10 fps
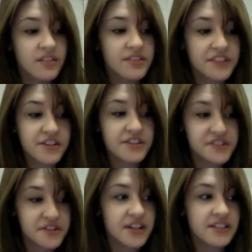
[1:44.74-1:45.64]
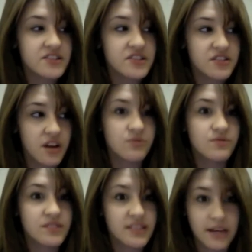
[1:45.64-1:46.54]
Theater students
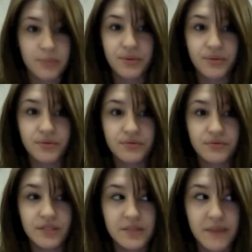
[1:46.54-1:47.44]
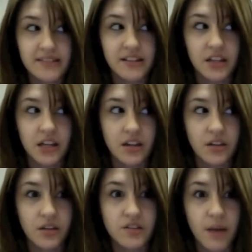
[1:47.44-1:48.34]
don't sleep, is basically
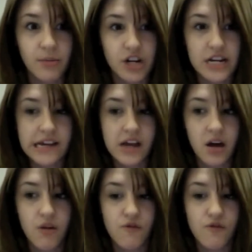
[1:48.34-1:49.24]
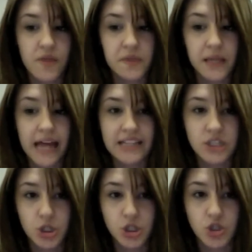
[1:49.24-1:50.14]
the summary of the
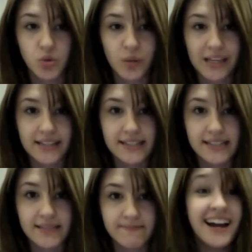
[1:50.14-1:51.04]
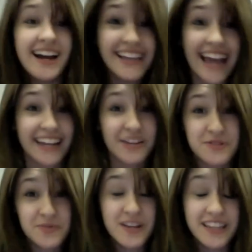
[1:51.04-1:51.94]
last 2 weeks. Again, it
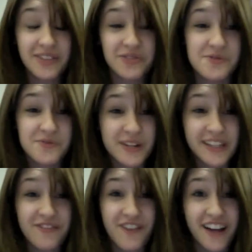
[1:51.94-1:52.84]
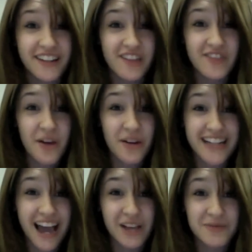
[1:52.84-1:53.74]
was really cool and really fun, even though at
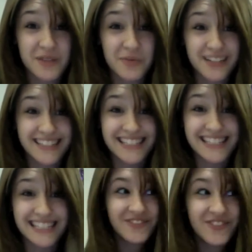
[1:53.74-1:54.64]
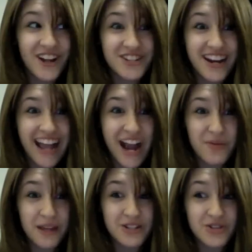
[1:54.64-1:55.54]
times it was frustrating,
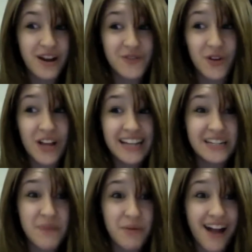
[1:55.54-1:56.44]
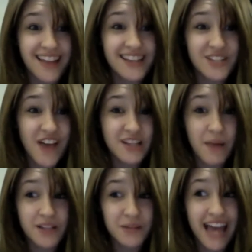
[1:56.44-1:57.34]
hair-ripping, stressful, need to memorize lines as fast as I
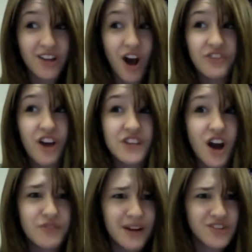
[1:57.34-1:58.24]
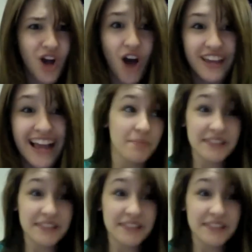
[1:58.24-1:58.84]
possibly can, coffee, coffee, coffee, where's the coffee?